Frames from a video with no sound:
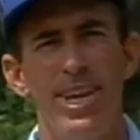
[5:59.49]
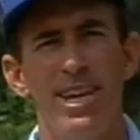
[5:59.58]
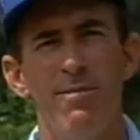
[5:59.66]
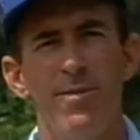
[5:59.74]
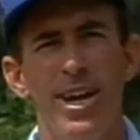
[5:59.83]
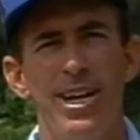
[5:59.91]

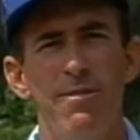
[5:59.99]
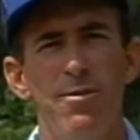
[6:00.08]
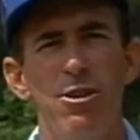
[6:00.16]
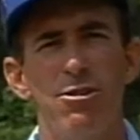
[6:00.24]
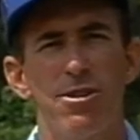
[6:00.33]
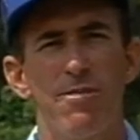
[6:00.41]
innovative
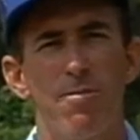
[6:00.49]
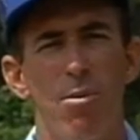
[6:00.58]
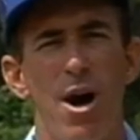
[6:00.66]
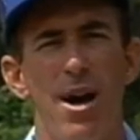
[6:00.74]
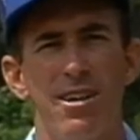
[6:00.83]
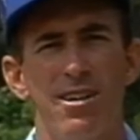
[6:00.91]
use of
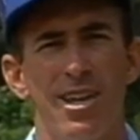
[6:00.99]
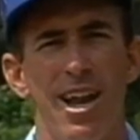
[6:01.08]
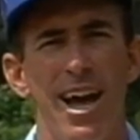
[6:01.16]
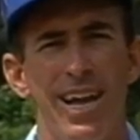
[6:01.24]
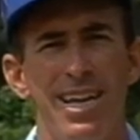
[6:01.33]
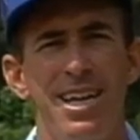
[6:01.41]
products
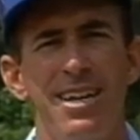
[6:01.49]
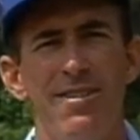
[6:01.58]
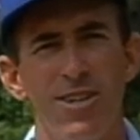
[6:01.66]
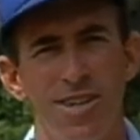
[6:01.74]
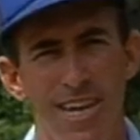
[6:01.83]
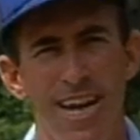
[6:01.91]
like
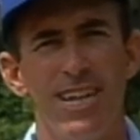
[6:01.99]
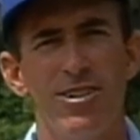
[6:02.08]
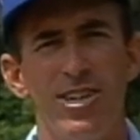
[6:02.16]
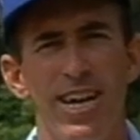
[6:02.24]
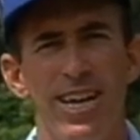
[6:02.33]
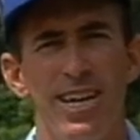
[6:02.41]
this catch
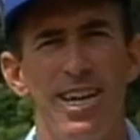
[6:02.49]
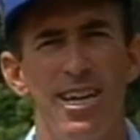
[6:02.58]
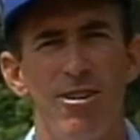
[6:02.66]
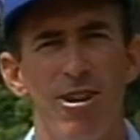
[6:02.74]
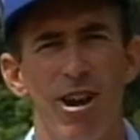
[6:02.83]
net to